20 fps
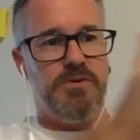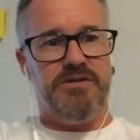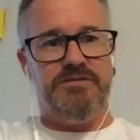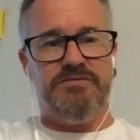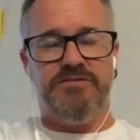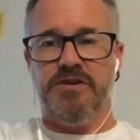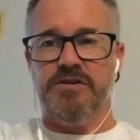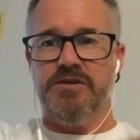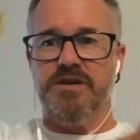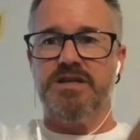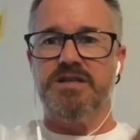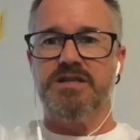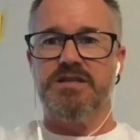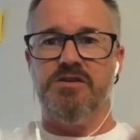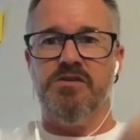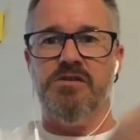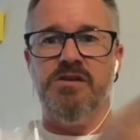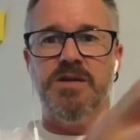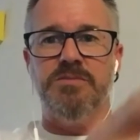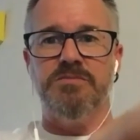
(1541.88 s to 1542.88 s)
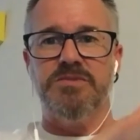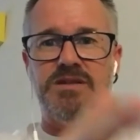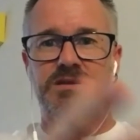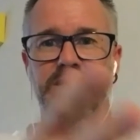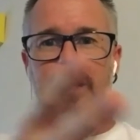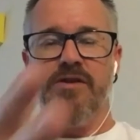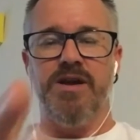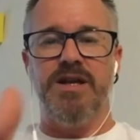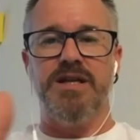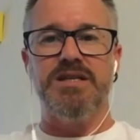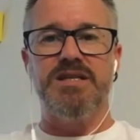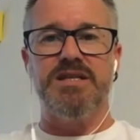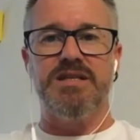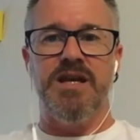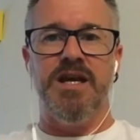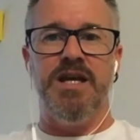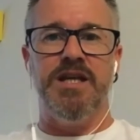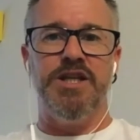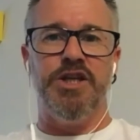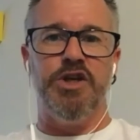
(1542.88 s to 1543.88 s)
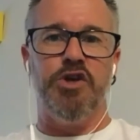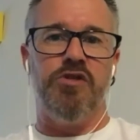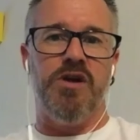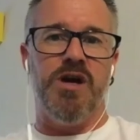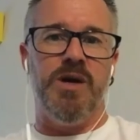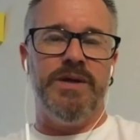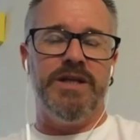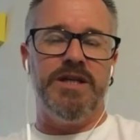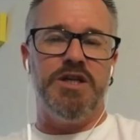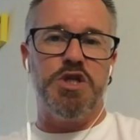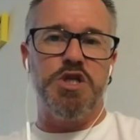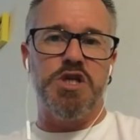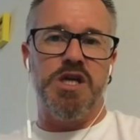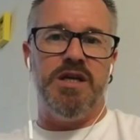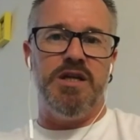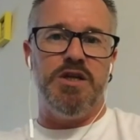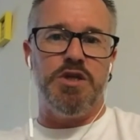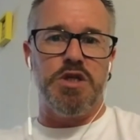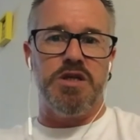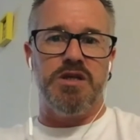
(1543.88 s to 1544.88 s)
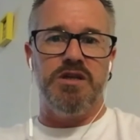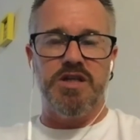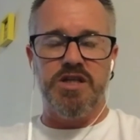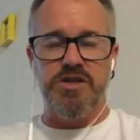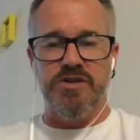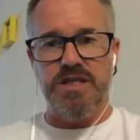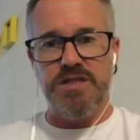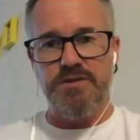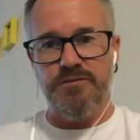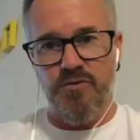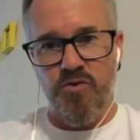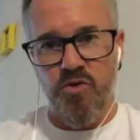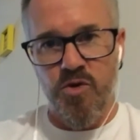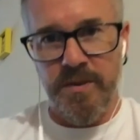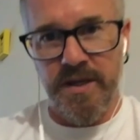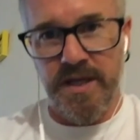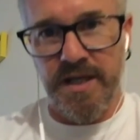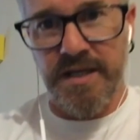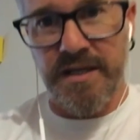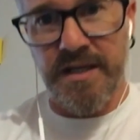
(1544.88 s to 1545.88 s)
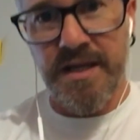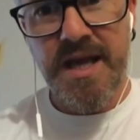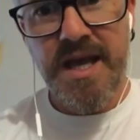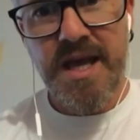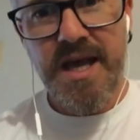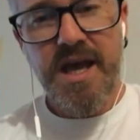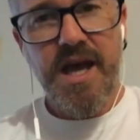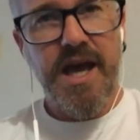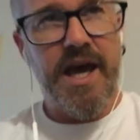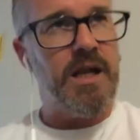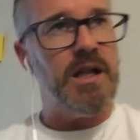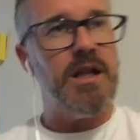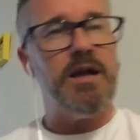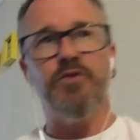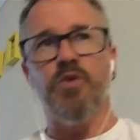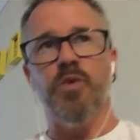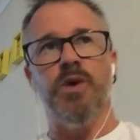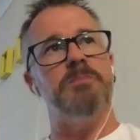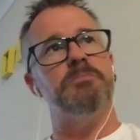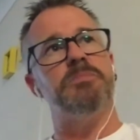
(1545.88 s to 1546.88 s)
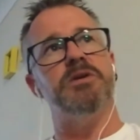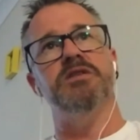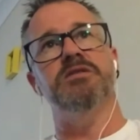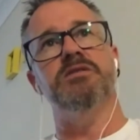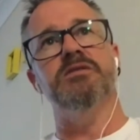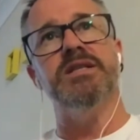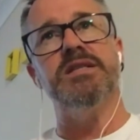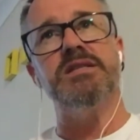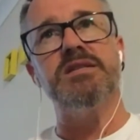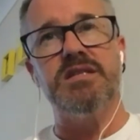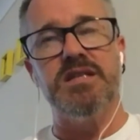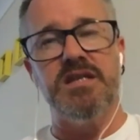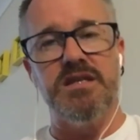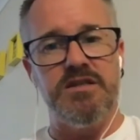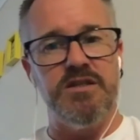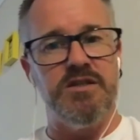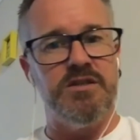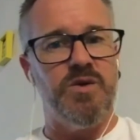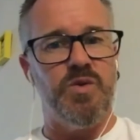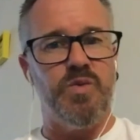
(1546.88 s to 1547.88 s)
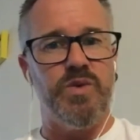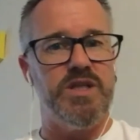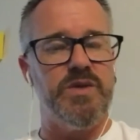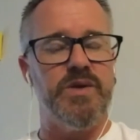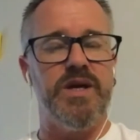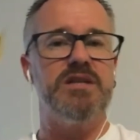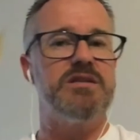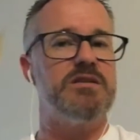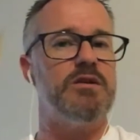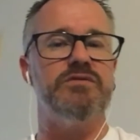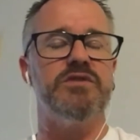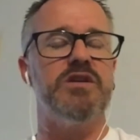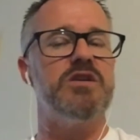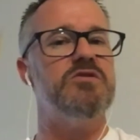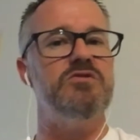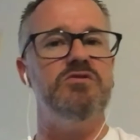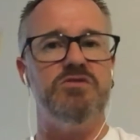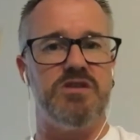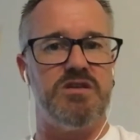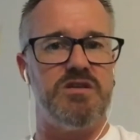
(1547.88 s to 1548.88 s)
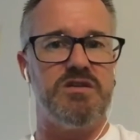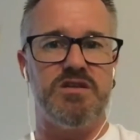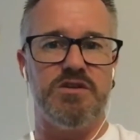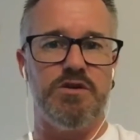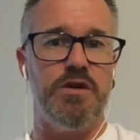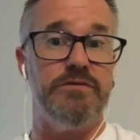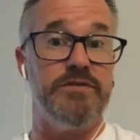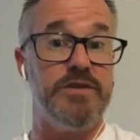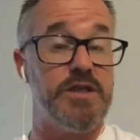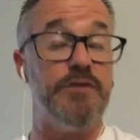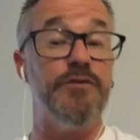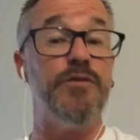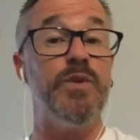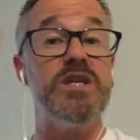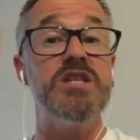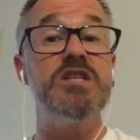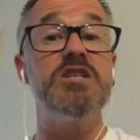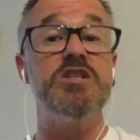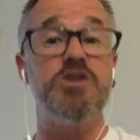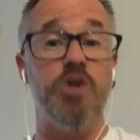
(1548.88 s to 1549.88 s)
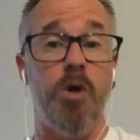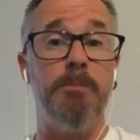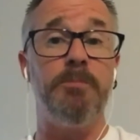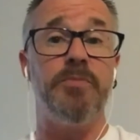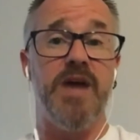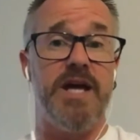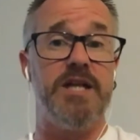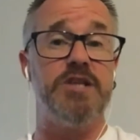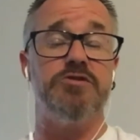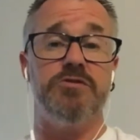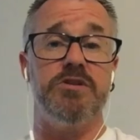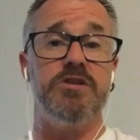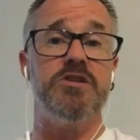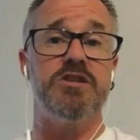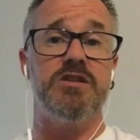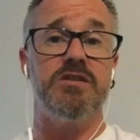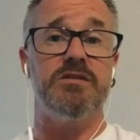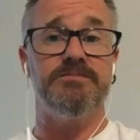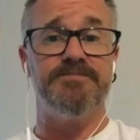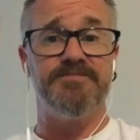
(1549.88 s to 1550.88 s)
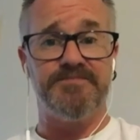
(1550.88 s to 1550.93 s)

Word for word: at various times and their understanding, growing and changing and transforming. And, and I love the way Peter Enns says, you know, we do ourselves a huge disservice if we stop that tradition.